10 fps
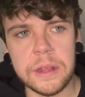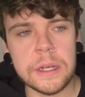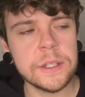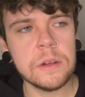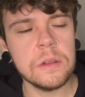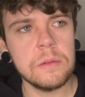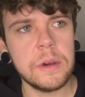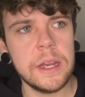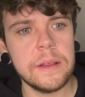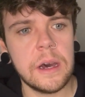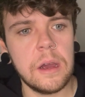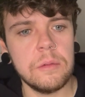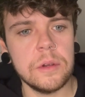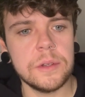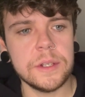That's not the way that I
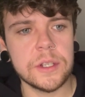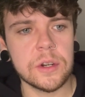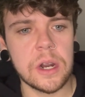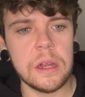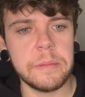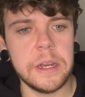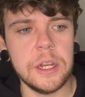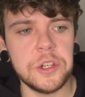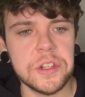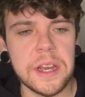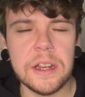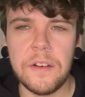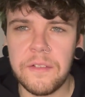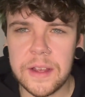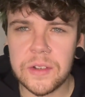would describe it. It just kind of
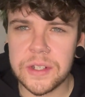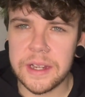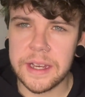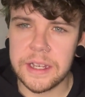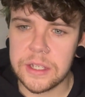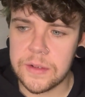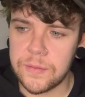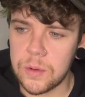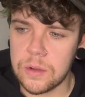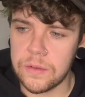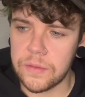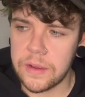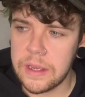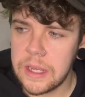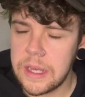feels like it's full of
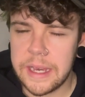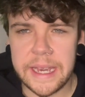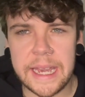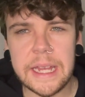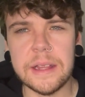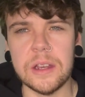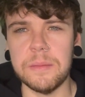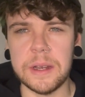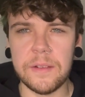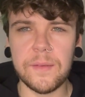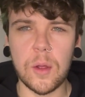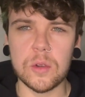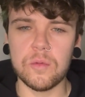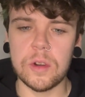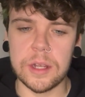helium, and it
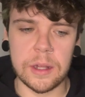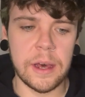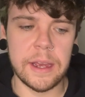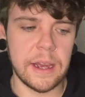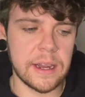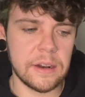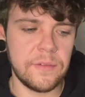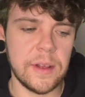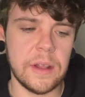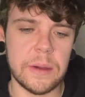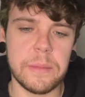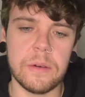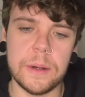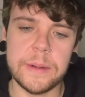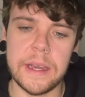feels really light. I kind of feel like my
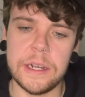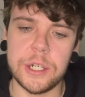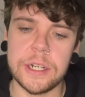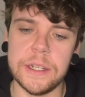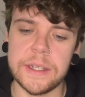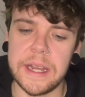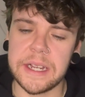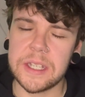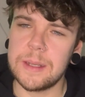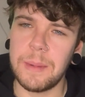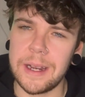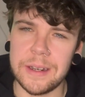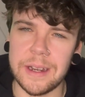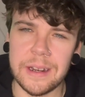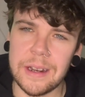rib cage is
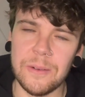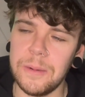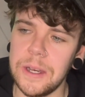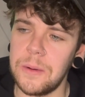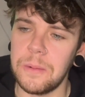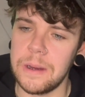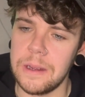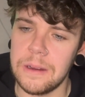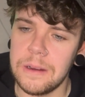expanding in a weird way.